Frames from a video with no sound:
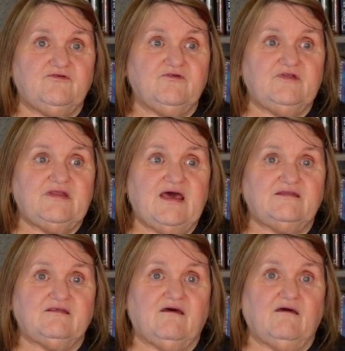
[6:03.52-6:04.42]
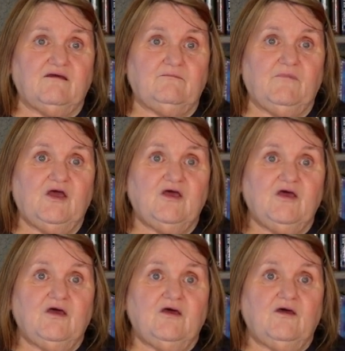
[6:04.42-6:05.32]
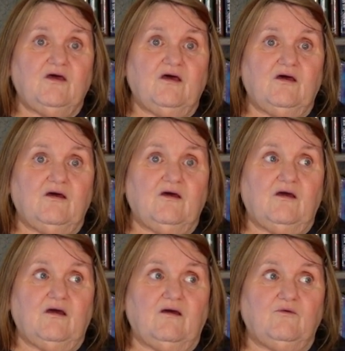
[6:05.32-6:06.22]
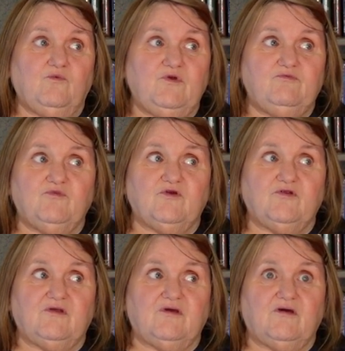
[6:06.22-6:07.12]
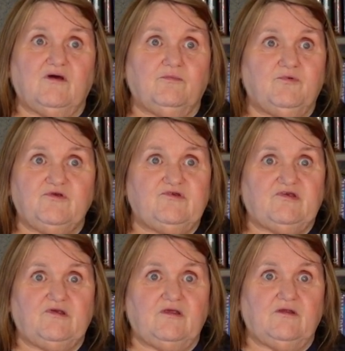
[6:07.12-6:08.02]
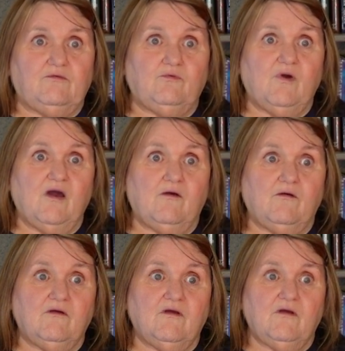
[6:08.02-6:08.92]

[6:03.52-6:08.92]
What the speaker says: during that time, we weren't appreciated well